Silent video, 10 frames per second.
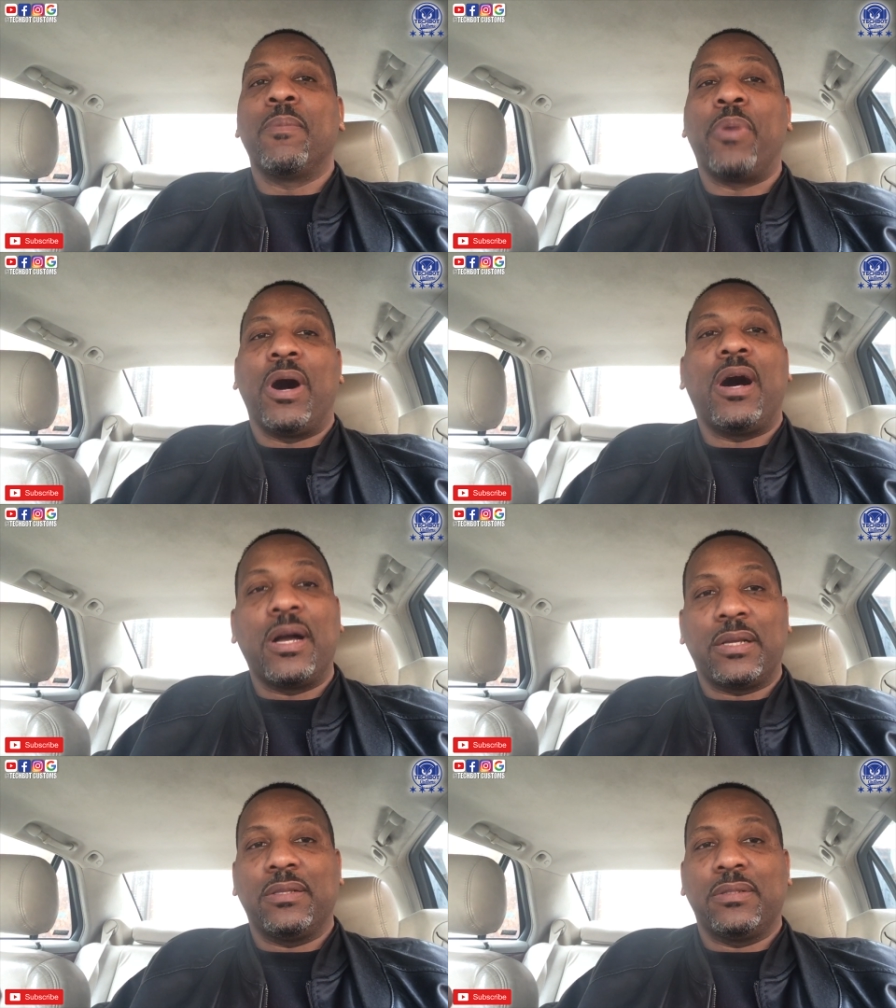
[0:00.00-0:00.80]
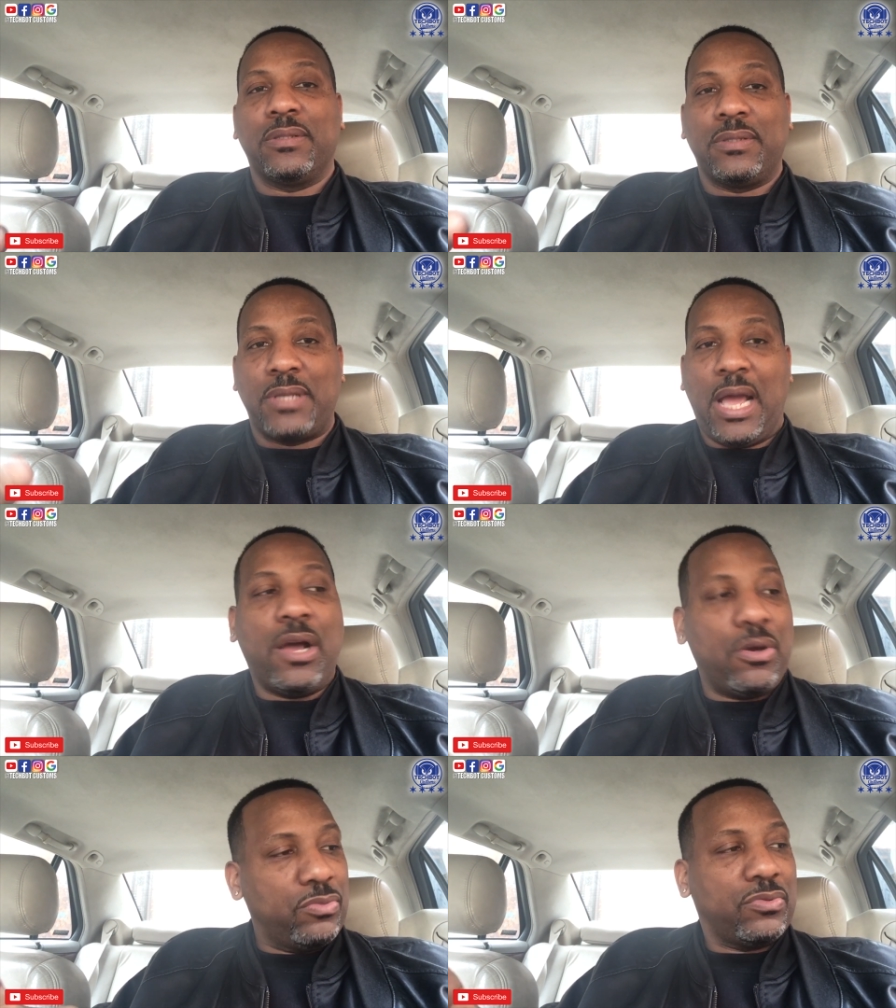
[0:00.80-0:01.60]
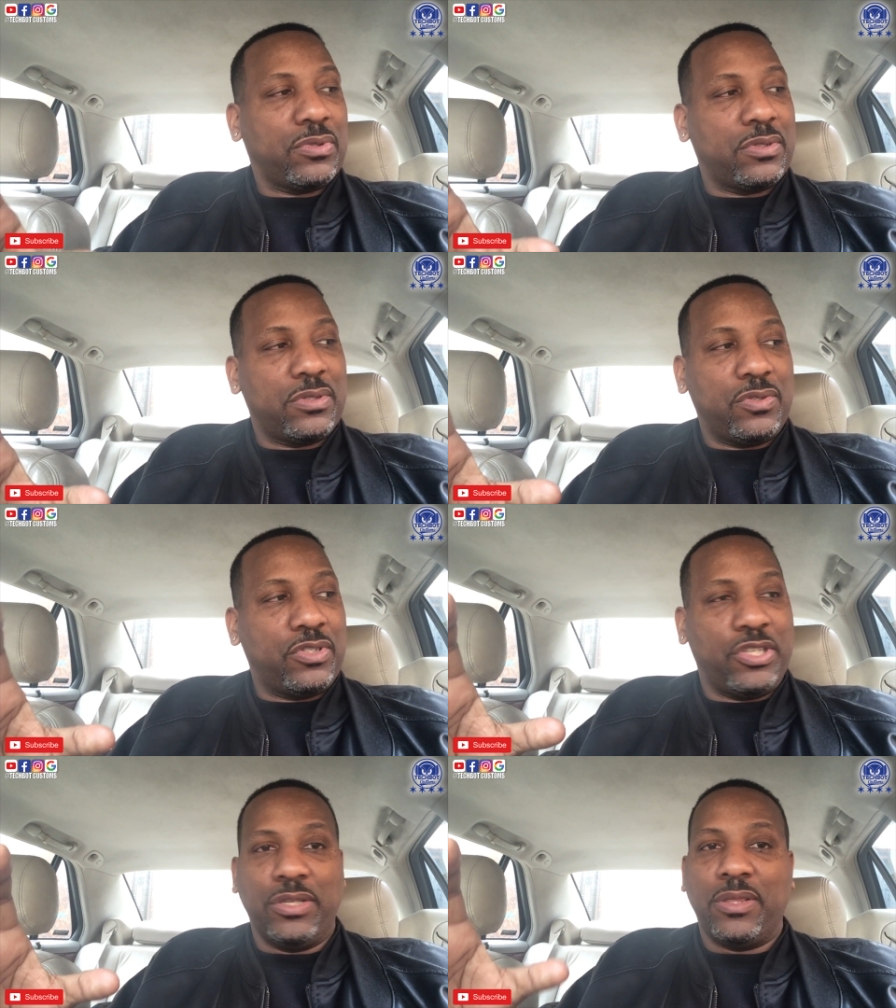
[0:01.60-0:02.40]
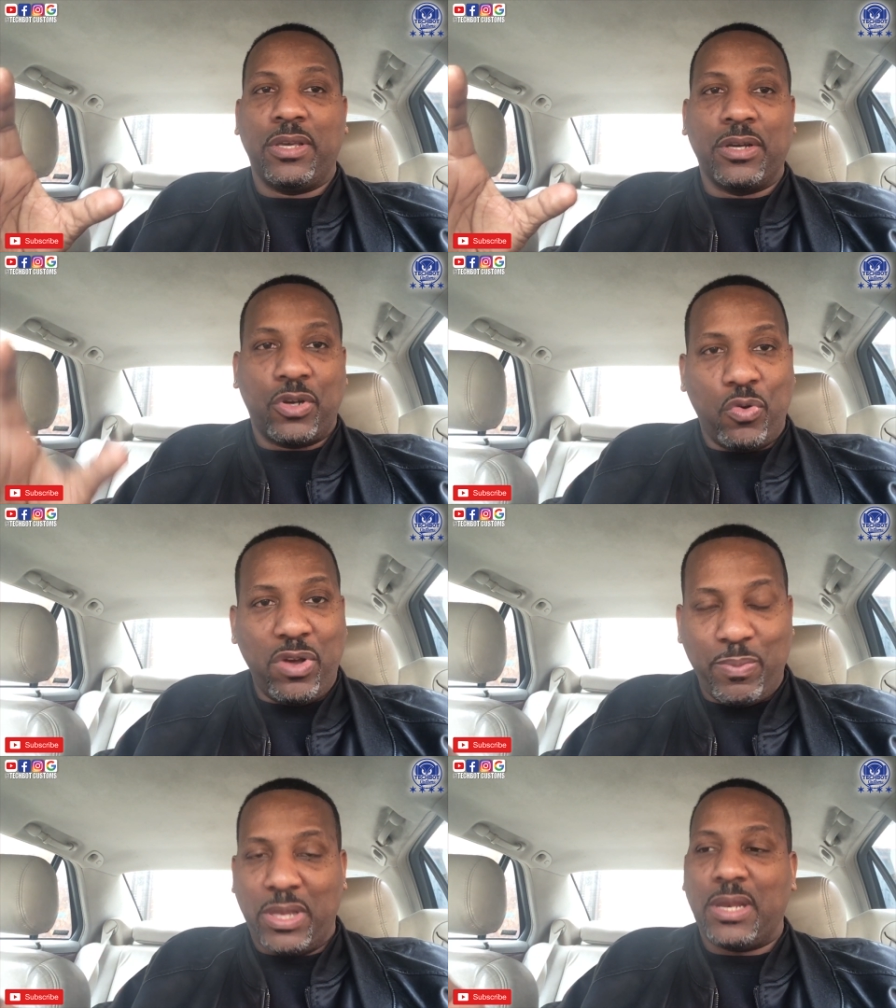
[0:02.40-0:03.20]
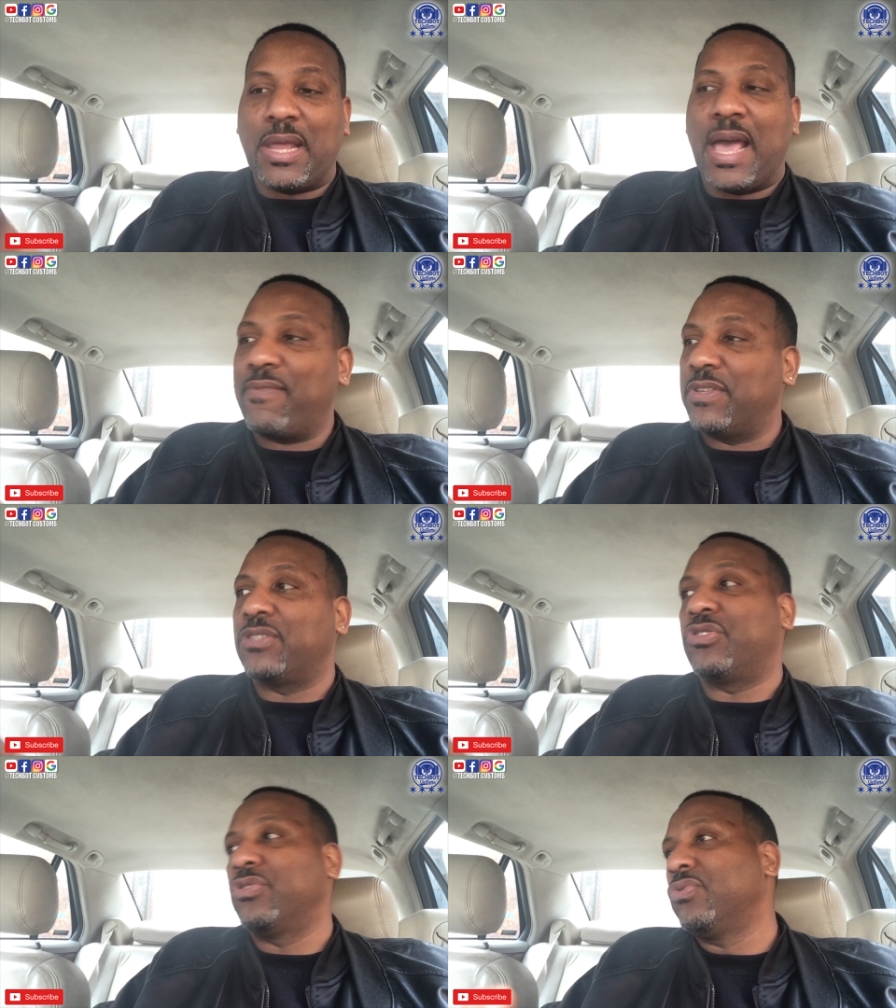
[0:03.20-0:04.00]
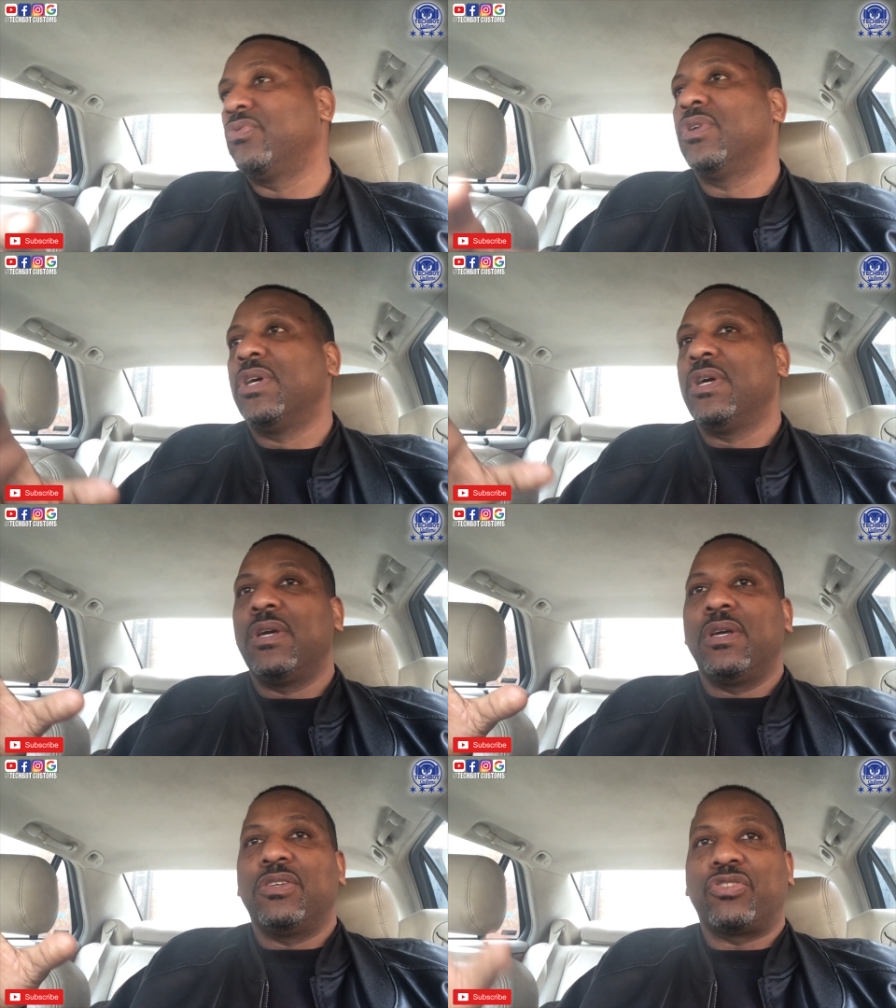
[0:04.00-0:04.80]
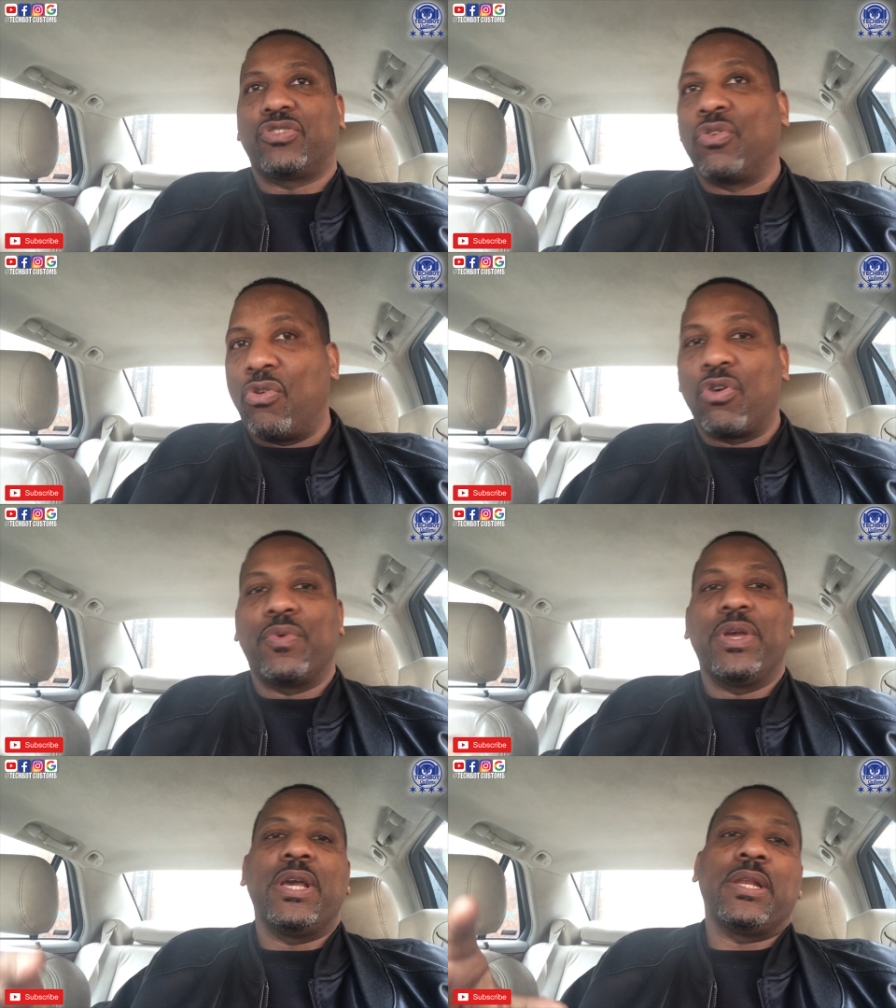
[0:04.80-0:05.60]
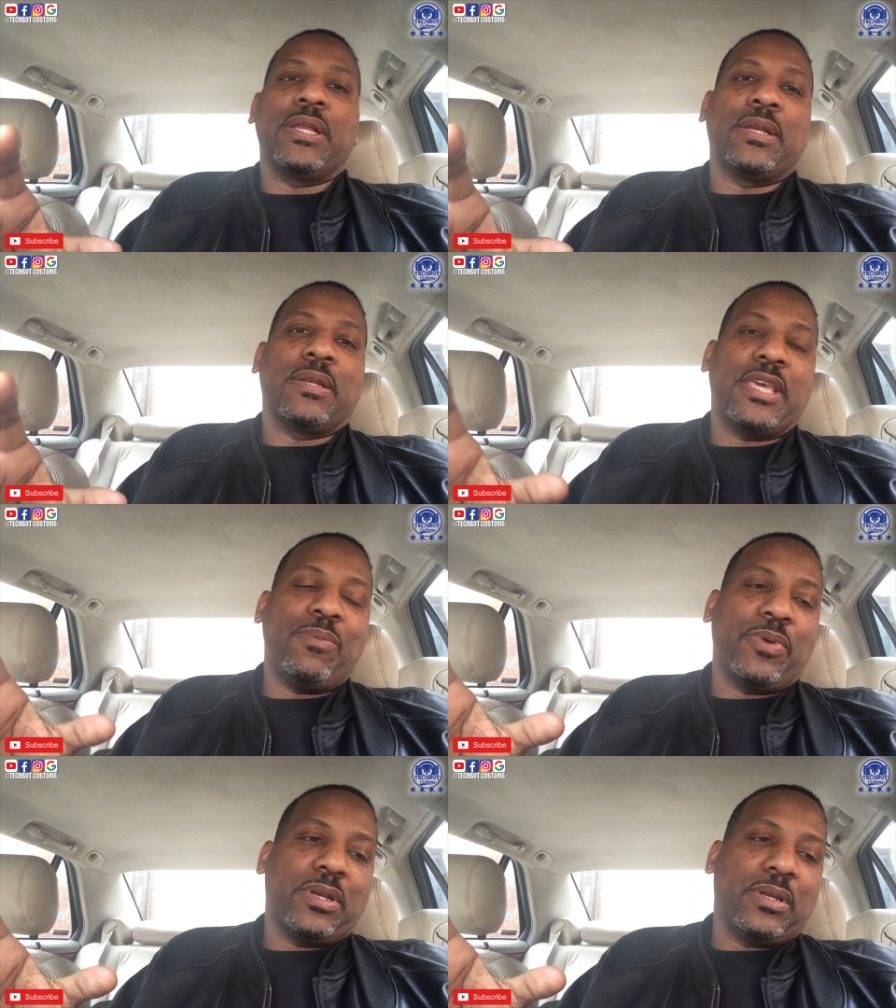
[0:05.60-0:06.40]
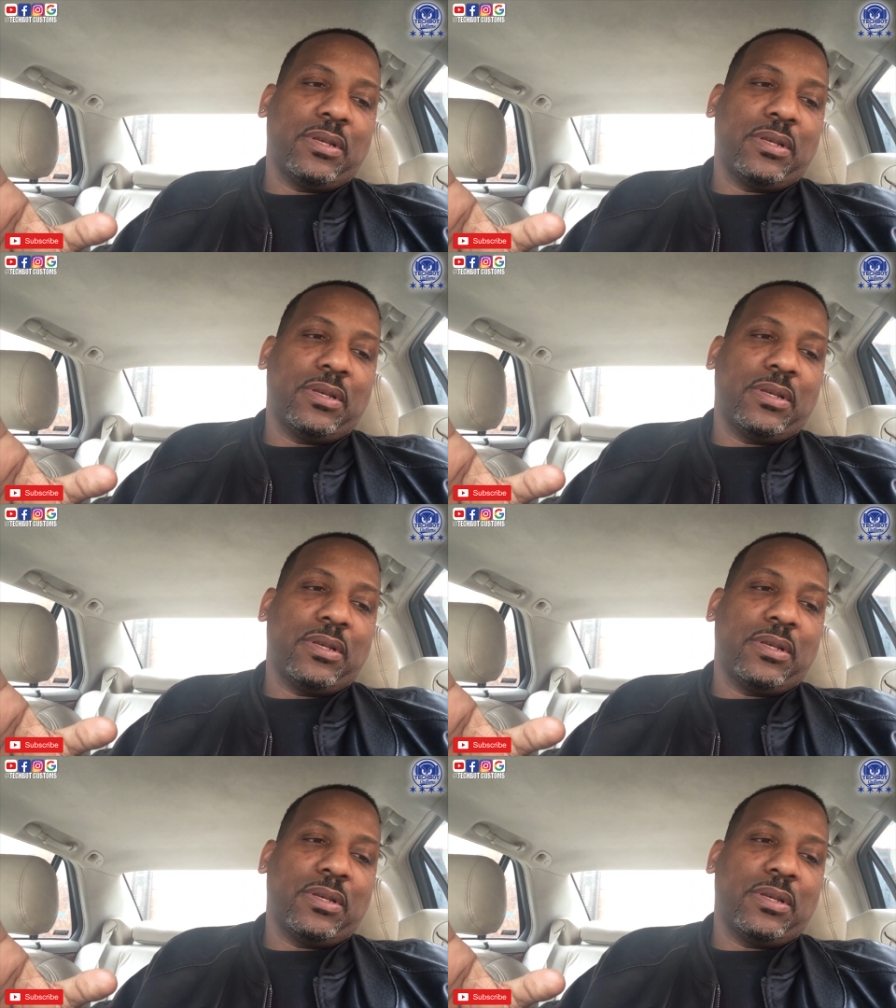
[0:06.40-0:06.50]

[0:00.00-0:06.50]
bogged down to the equipment and having to store it and keep it